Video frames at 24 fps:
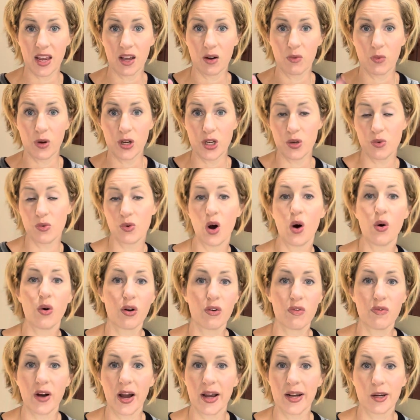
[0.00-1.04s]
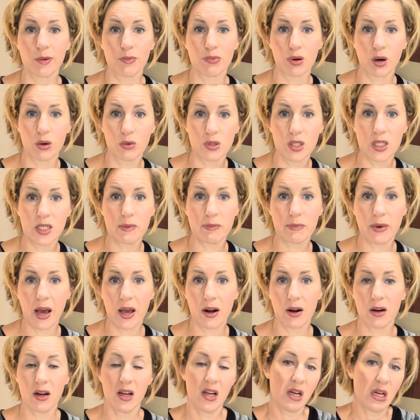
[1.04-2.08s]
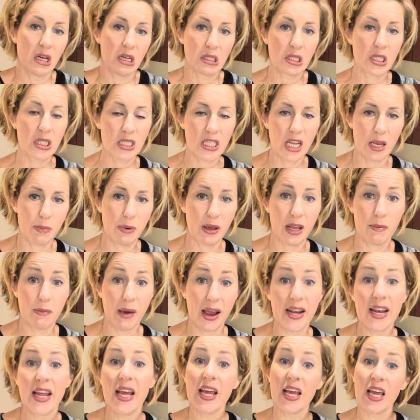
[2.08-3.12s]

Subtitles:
and when you go to find a protein powder, just keep it in mind.